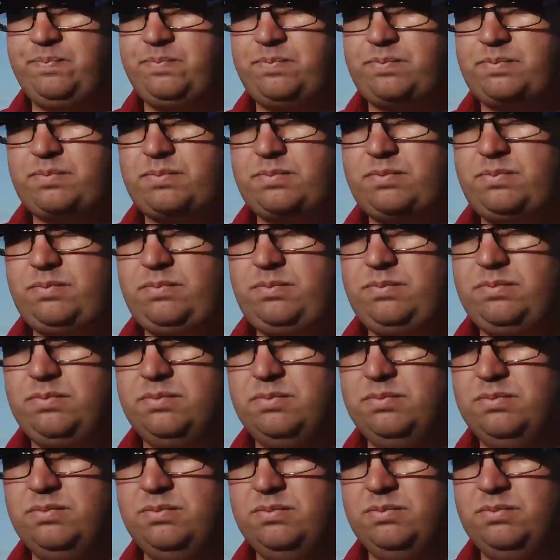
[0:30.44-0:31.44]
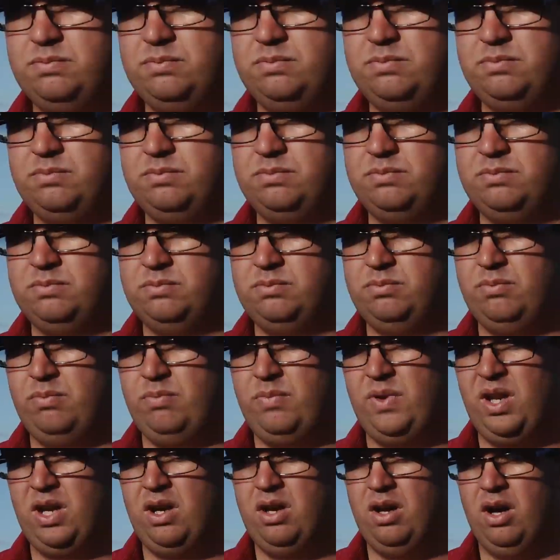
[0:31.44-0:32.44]
want to be at this point of the
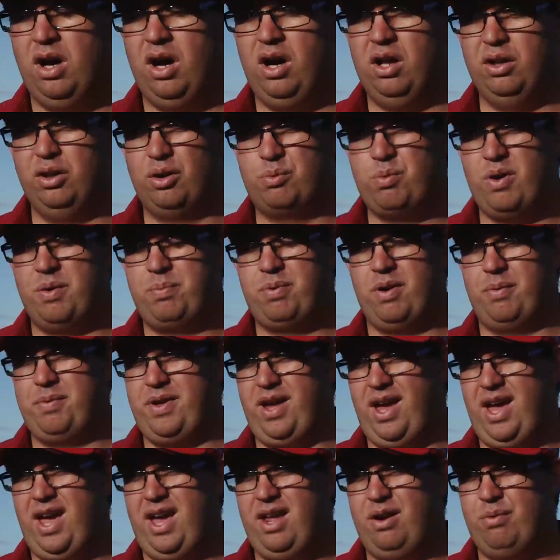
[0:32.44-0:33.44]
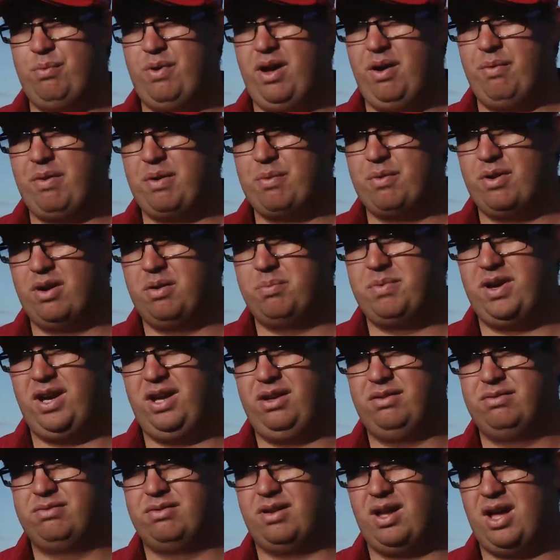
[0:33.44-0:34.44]
season? Oh, look, we're probably ahead of where we want to
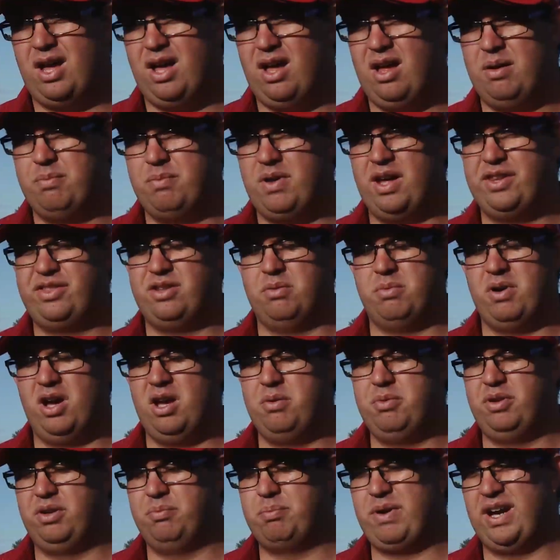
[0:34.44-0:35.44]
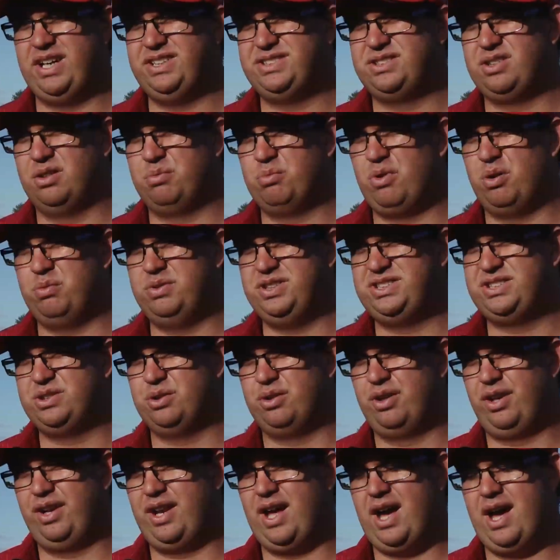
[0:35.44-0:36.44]
be um, at the moment based on what we
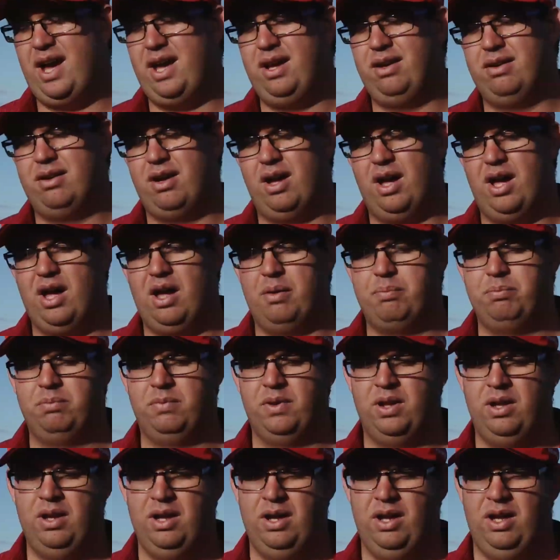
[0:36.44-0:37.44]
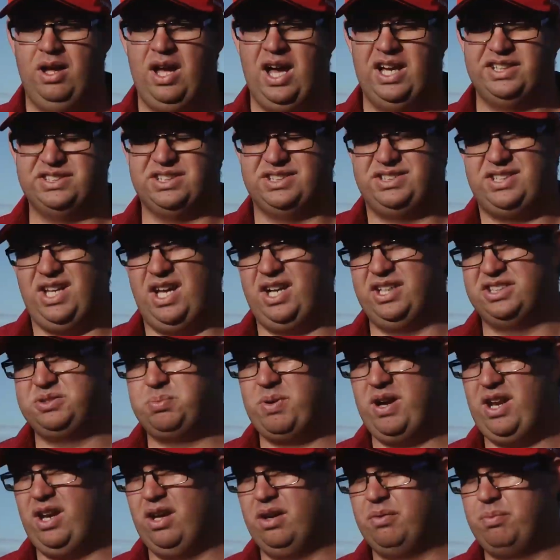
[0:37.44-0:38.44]
saw today. Um, as I said, it's
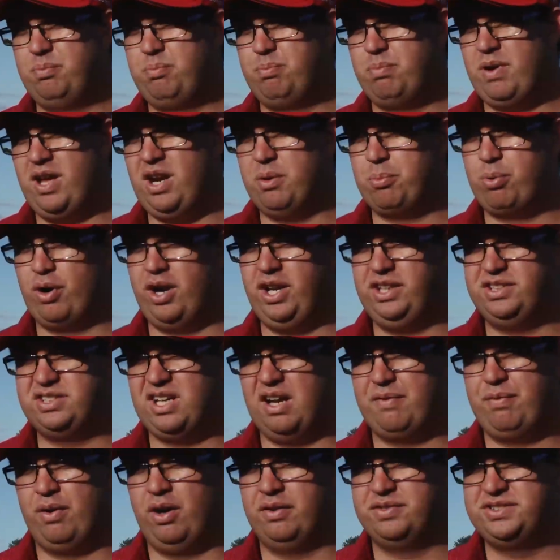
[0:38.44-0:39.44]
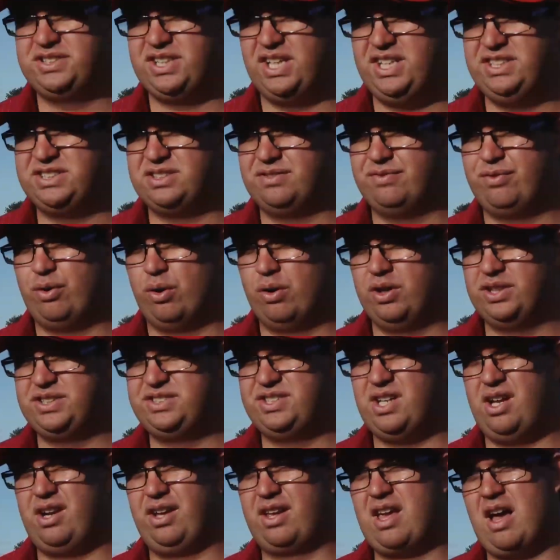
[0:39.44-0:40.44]
been a been a pretty tough off season for
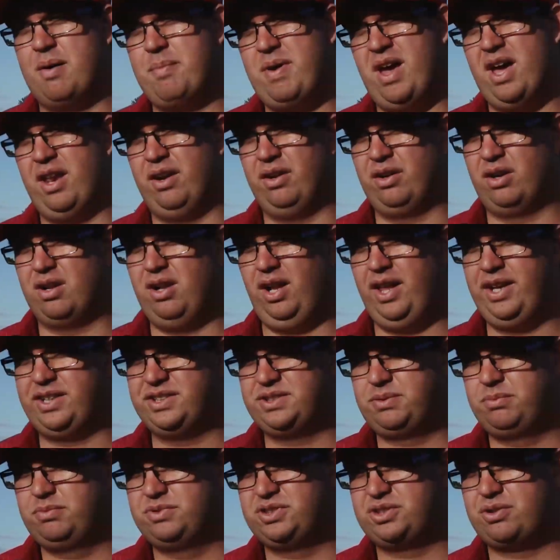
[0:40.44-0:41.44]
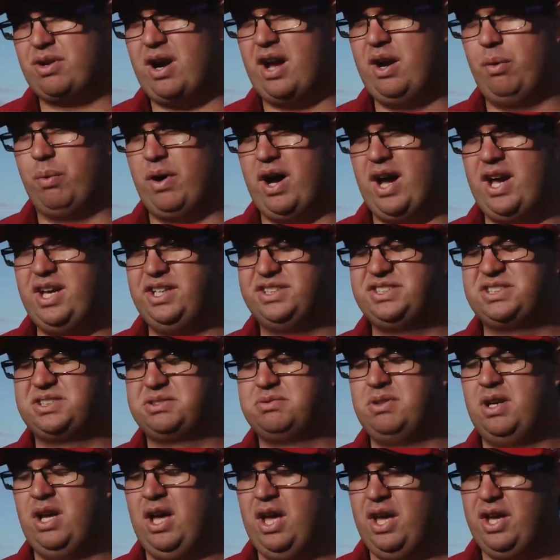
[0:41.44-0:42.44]
us, so to come out and click straight away
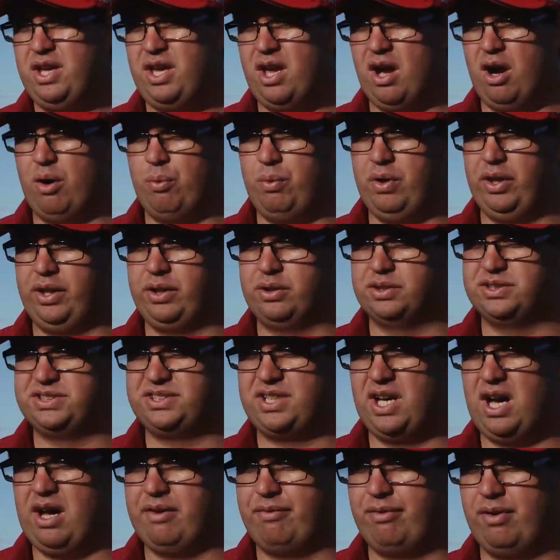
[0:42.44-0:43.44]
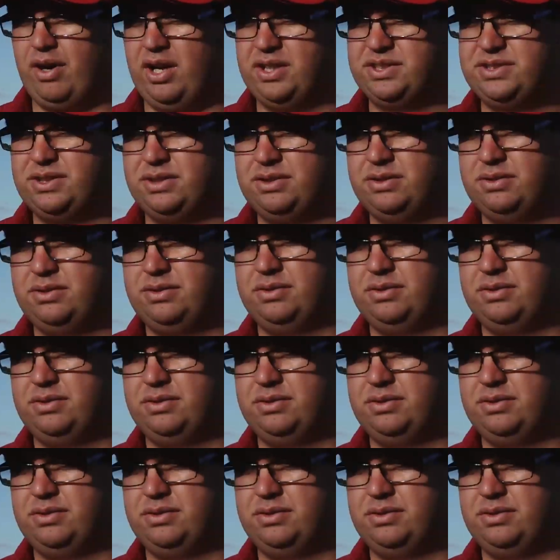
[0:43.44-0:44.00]
is you know a really good start for us.